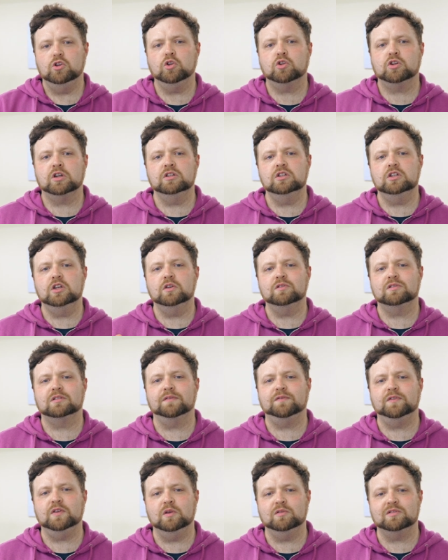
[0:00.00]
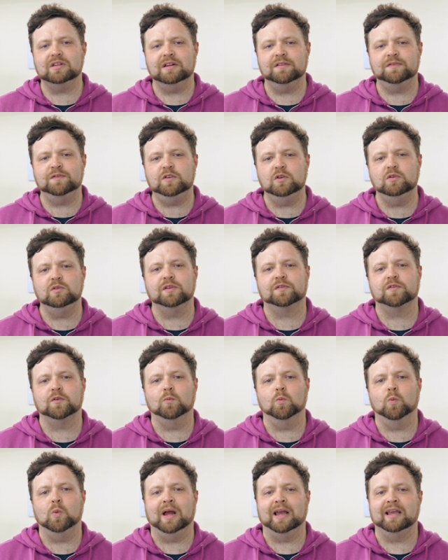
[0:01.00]
You can use the views in a few
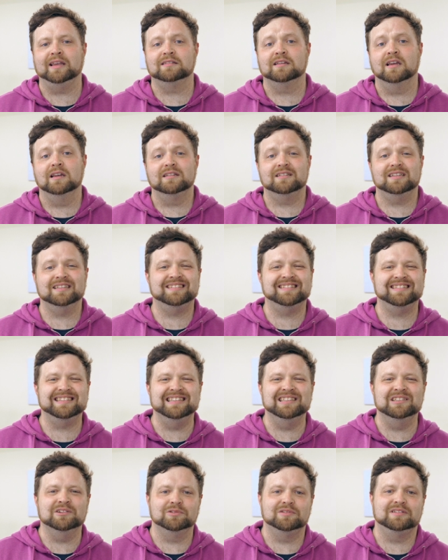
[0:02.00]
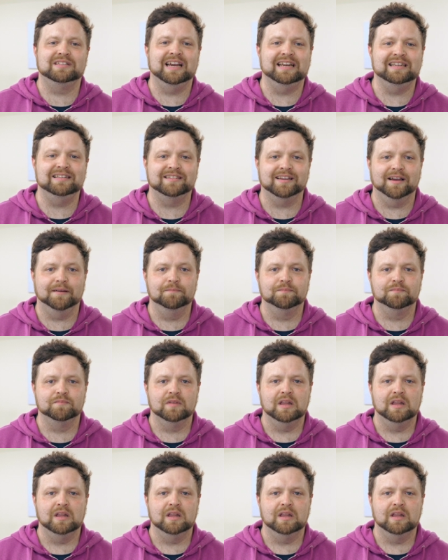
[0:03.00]
different ways to see your data.